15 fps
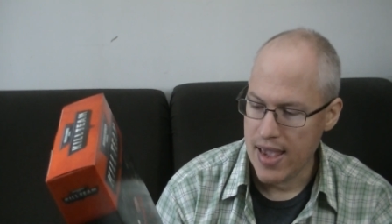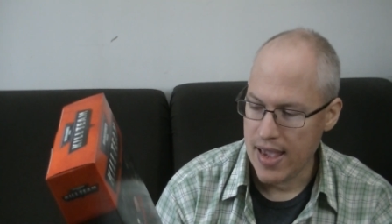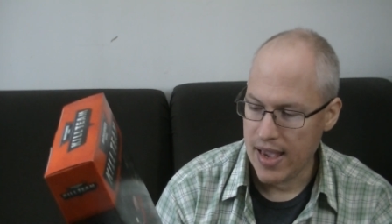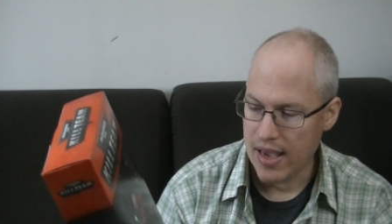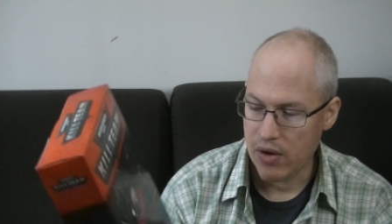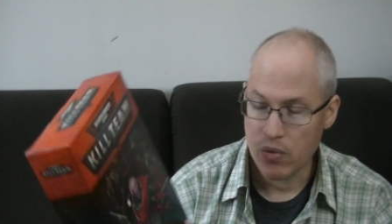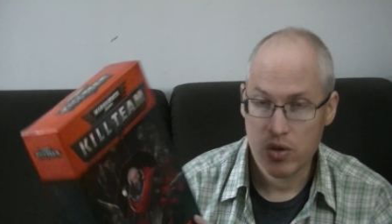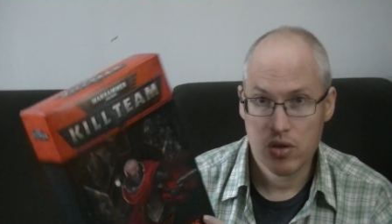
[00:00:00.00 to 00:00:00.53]

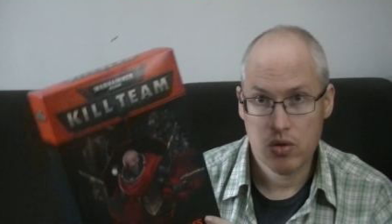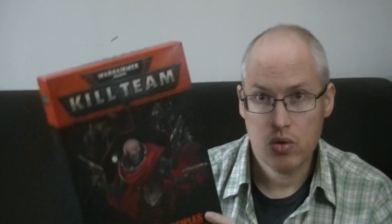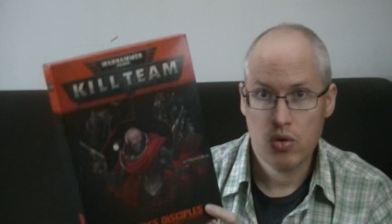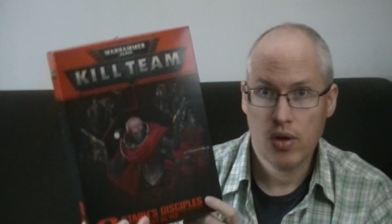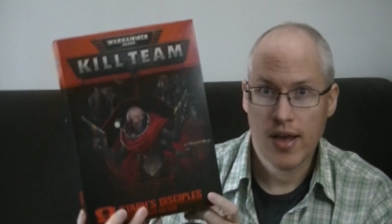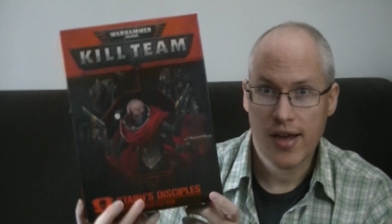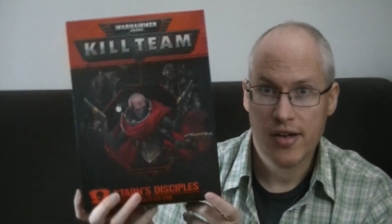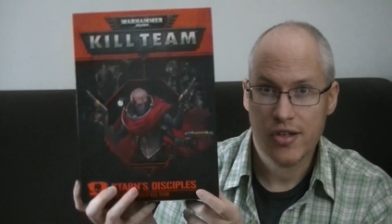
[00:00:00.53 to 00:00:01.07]
And what's
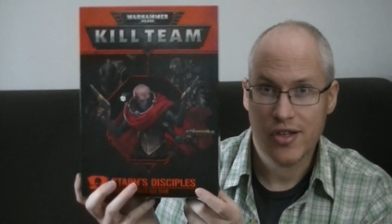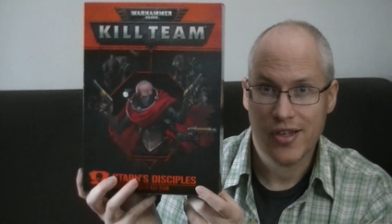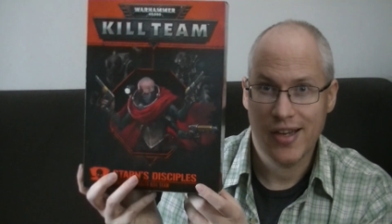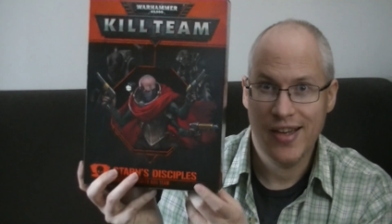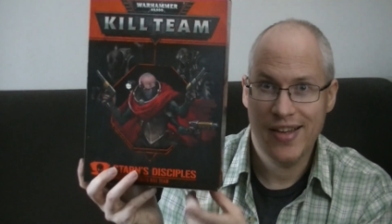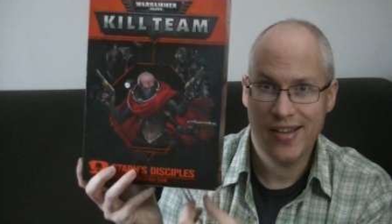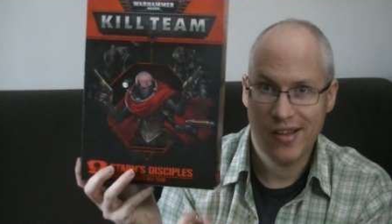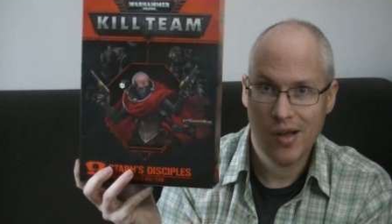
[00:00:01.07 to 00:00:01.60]
cool, actually,
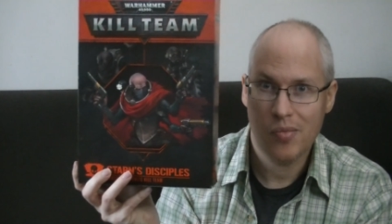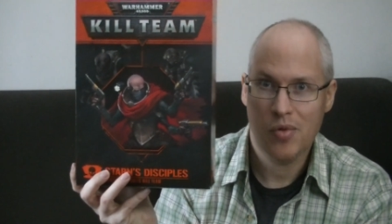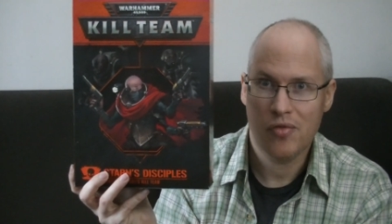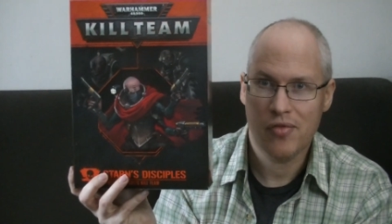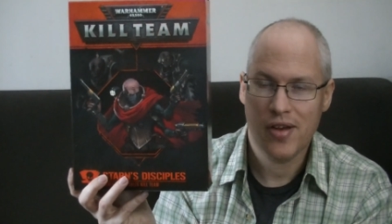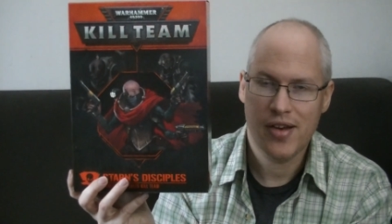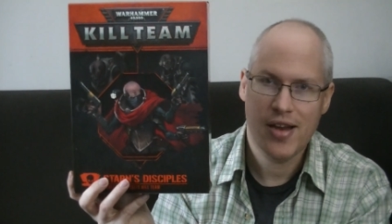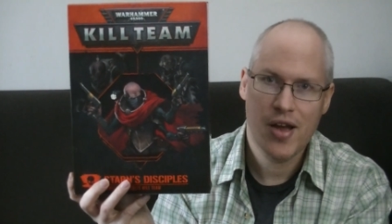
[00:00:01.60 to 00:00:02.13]
come to
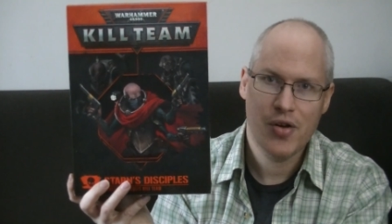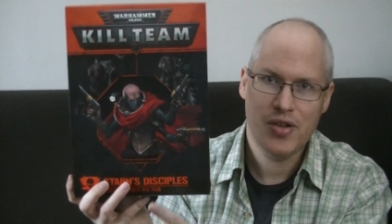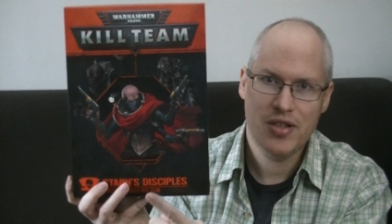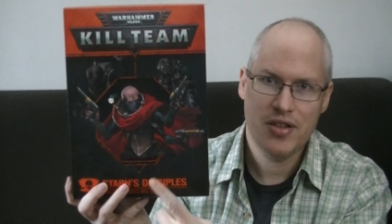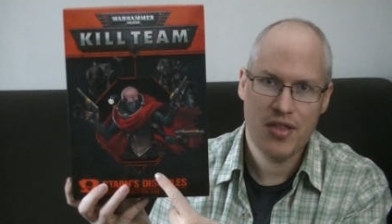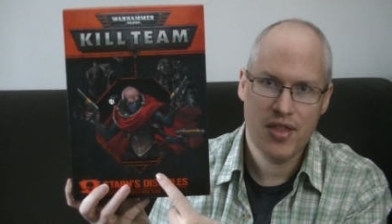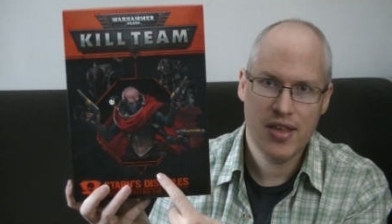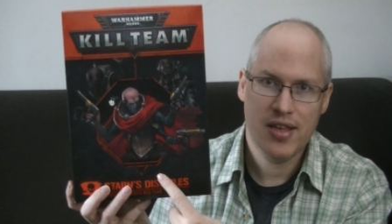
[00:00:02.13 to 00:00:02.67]
find out, is
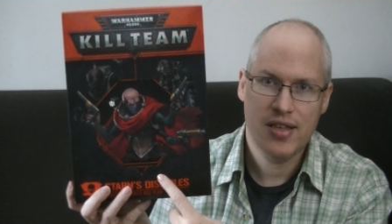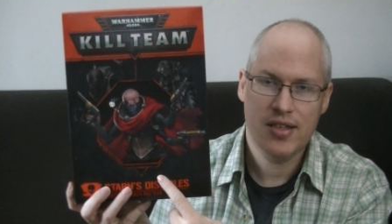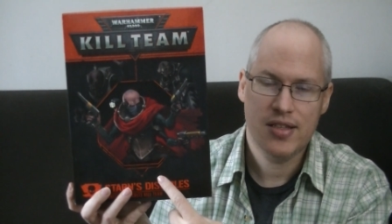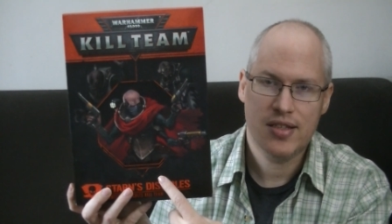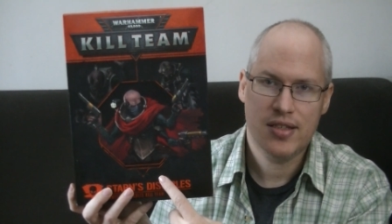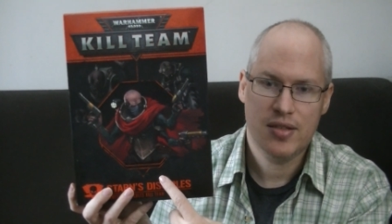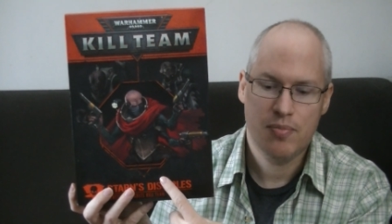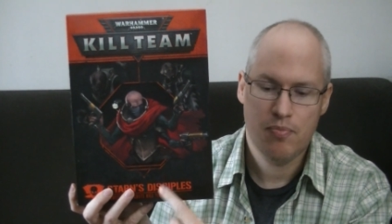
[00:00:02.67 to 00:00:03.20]
that
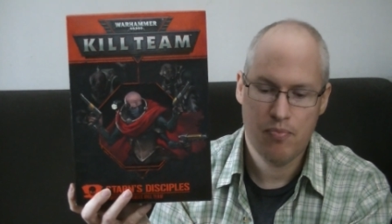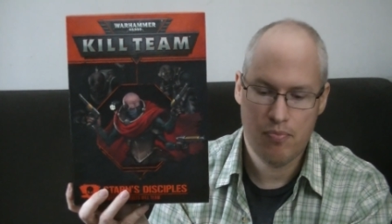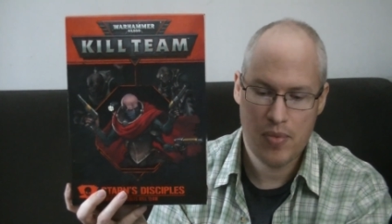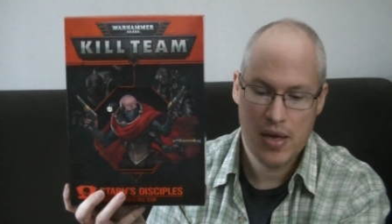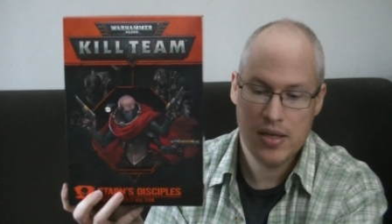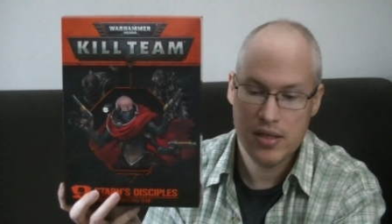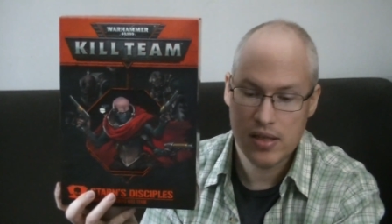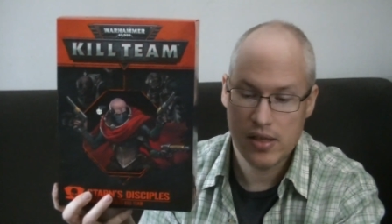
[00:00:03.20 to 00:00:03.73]
this
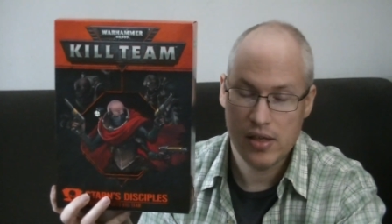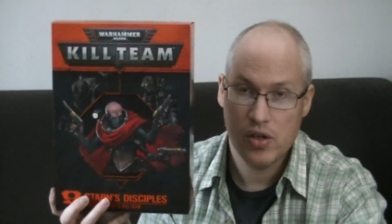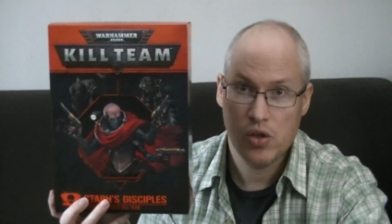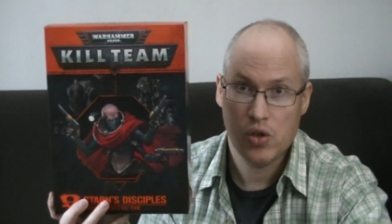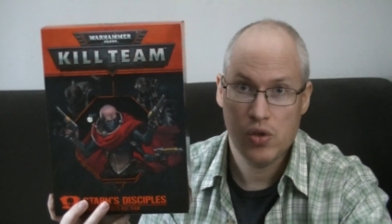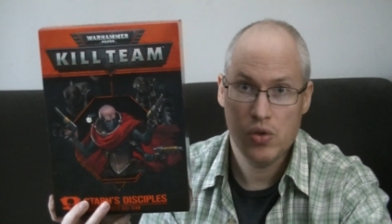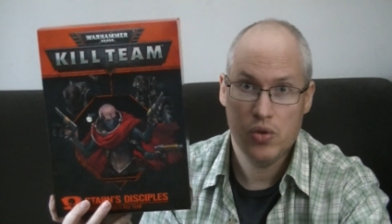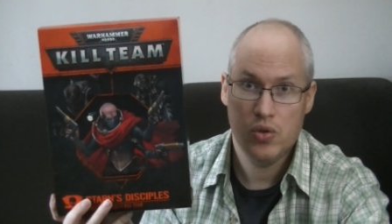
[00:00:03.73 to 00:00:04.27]
basically
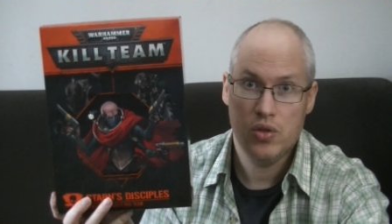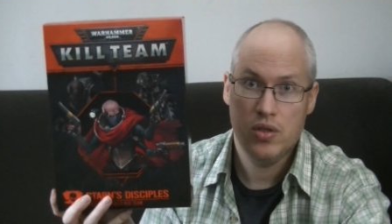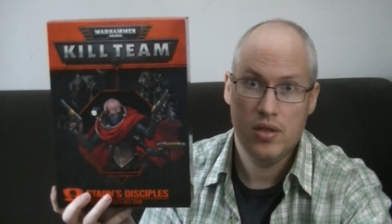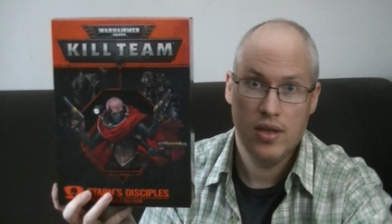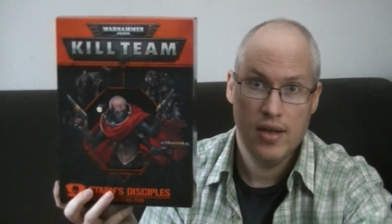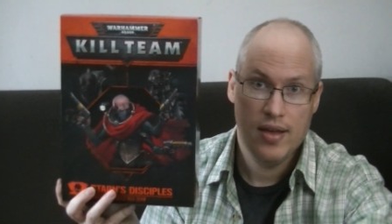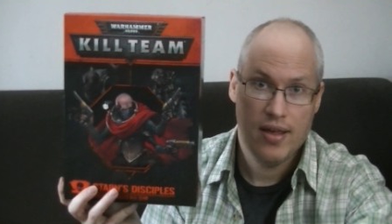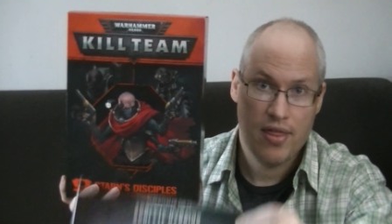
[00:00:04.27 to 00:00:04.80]
includes
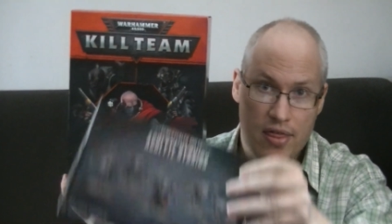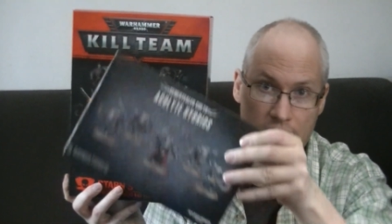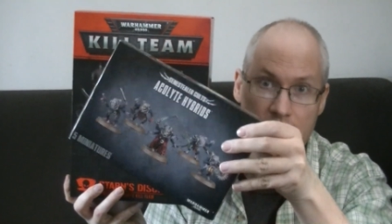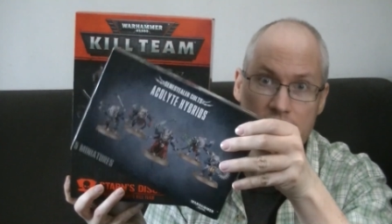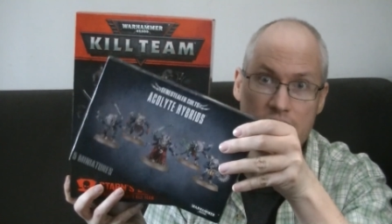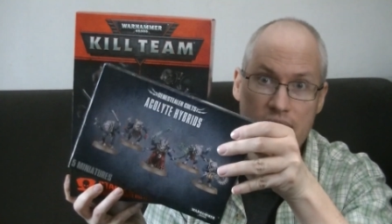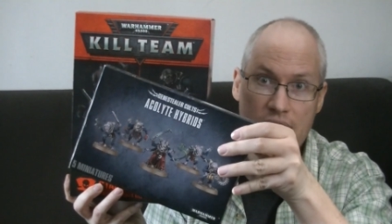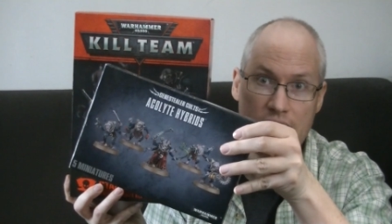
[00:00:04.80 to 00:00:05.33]

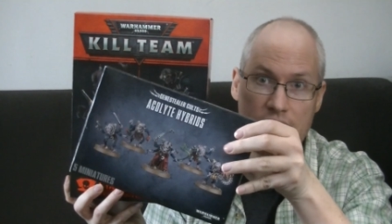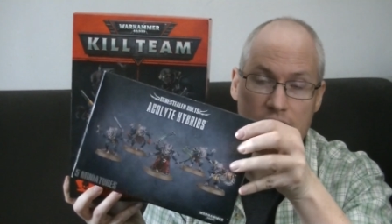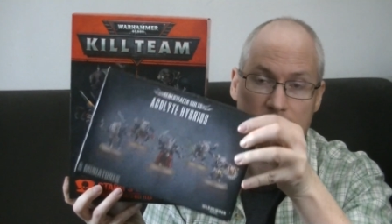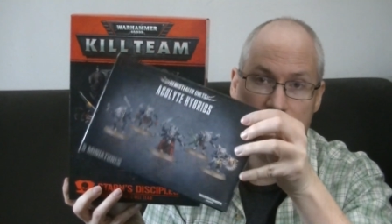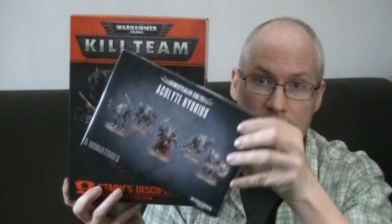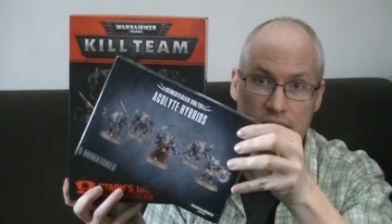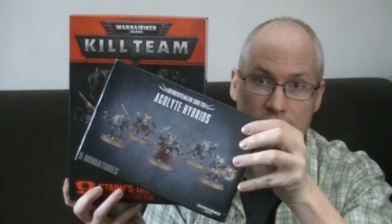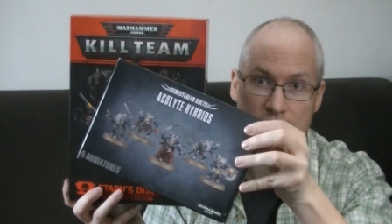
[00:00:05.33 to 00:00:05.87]
this set.
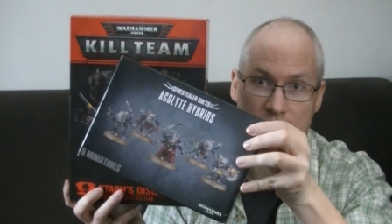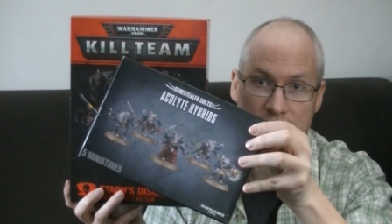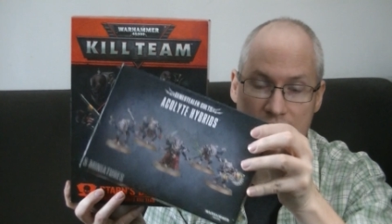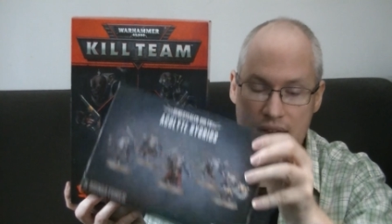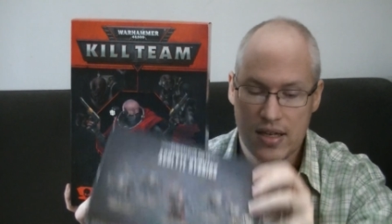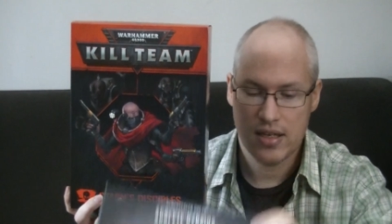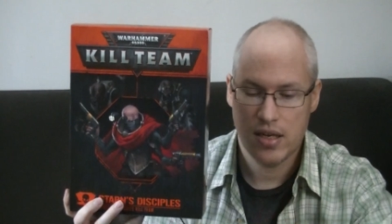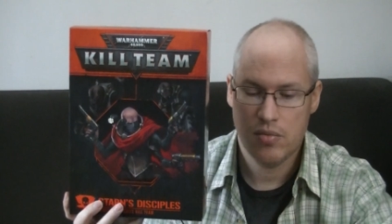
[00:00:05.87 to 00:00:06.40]
It's these
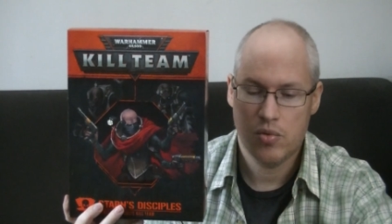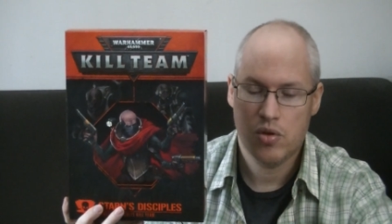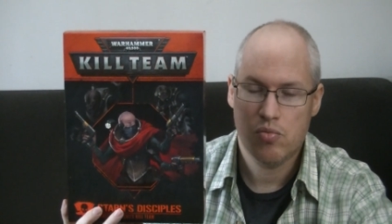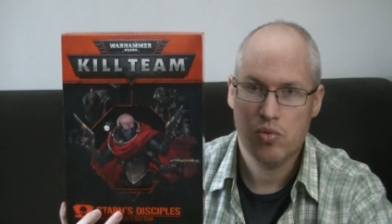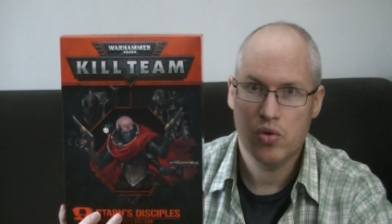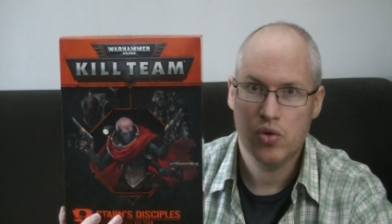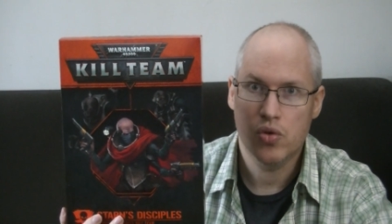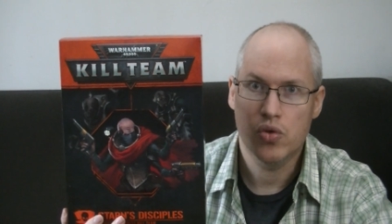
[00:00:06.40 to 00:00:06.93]
exact same
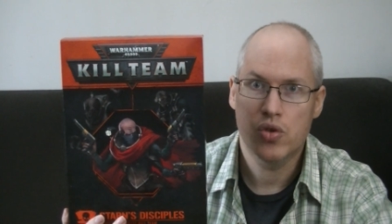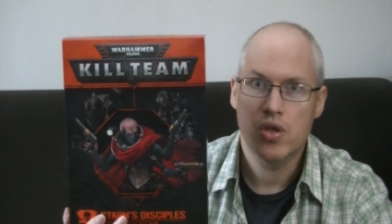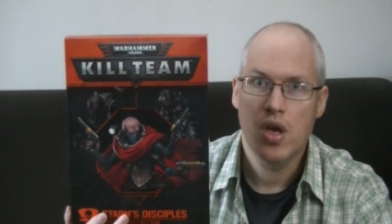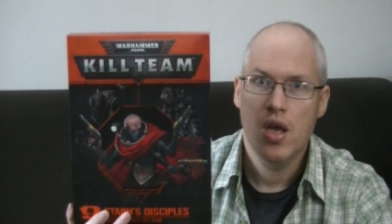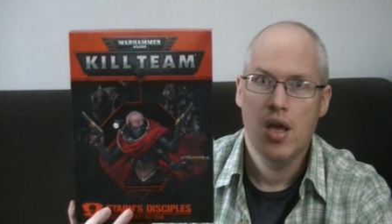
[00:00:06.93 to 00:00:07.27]
sprues,